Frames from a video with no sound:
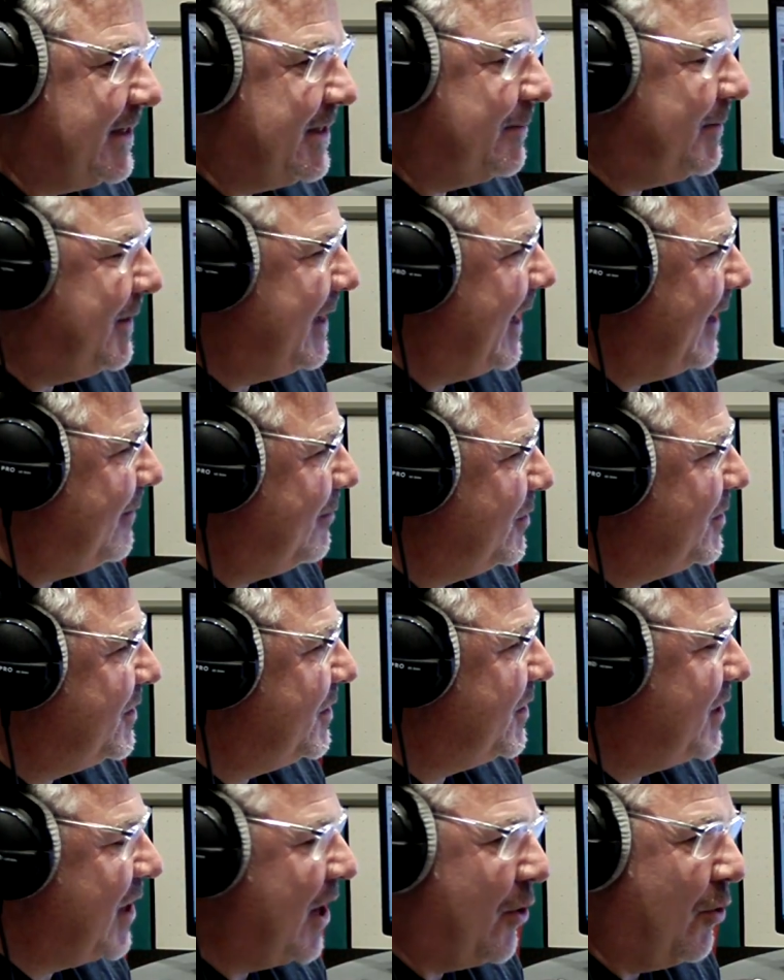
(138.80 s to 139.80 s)
to be able
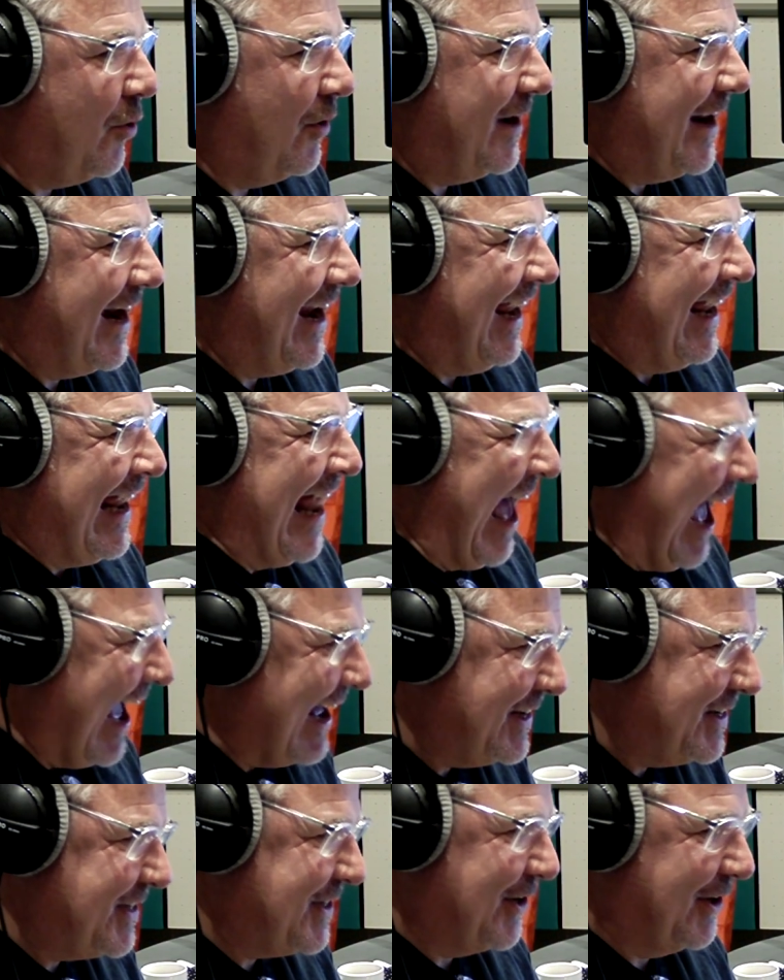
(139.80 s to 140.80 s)
to go on a
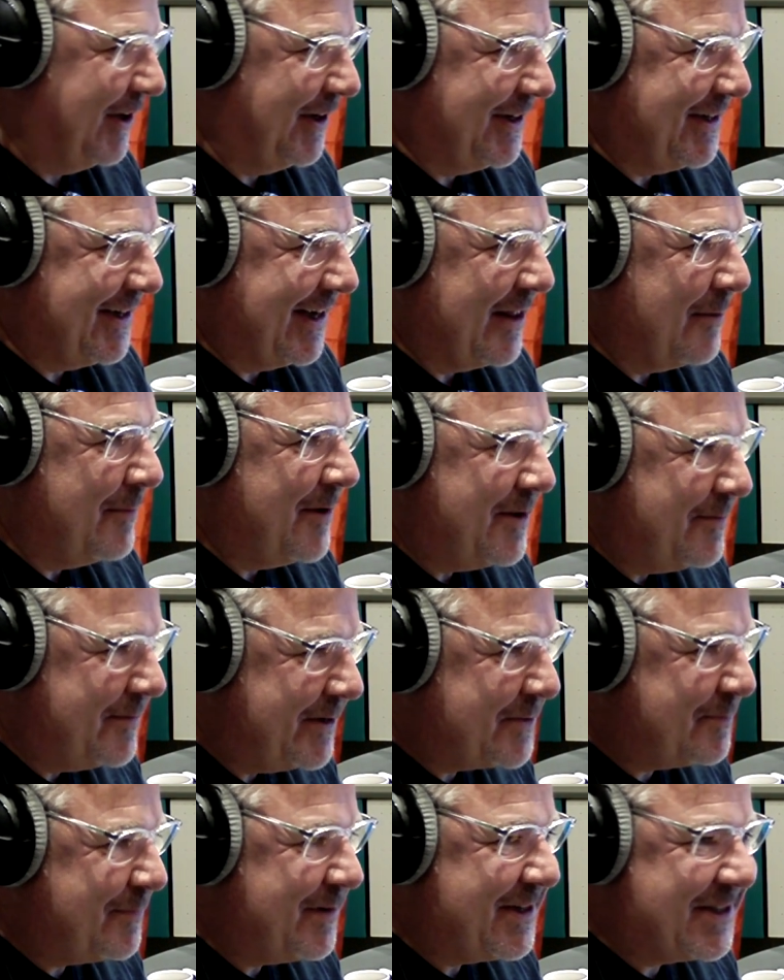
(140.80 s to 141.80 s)
lad's holiday? I mean, there
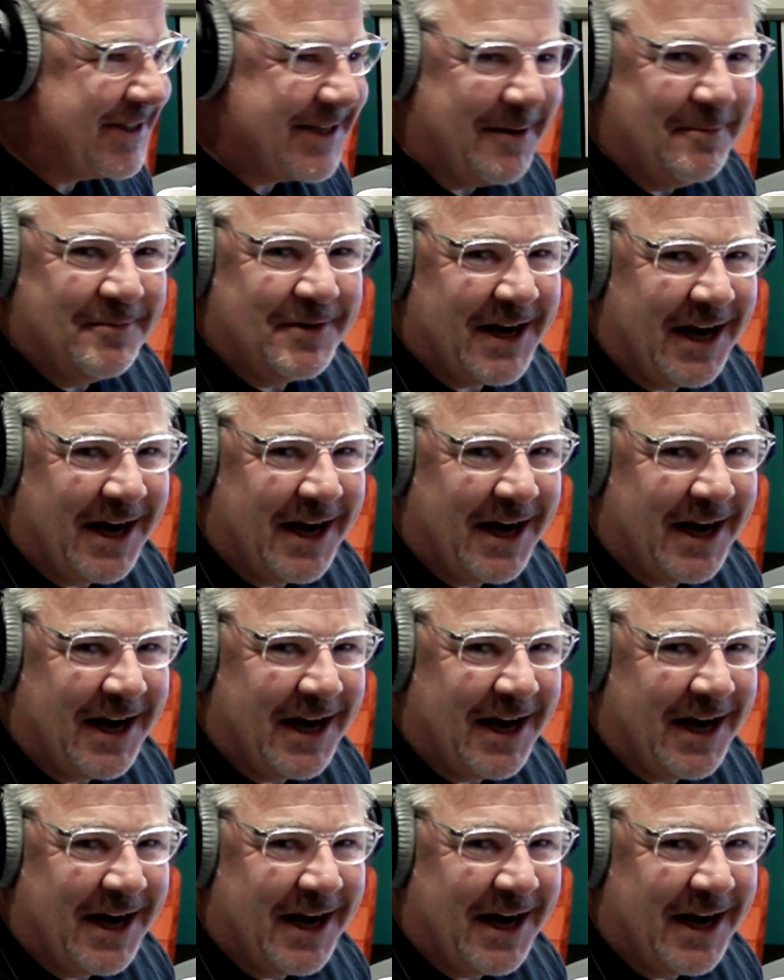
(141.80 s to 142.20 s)
must be I mean, some. They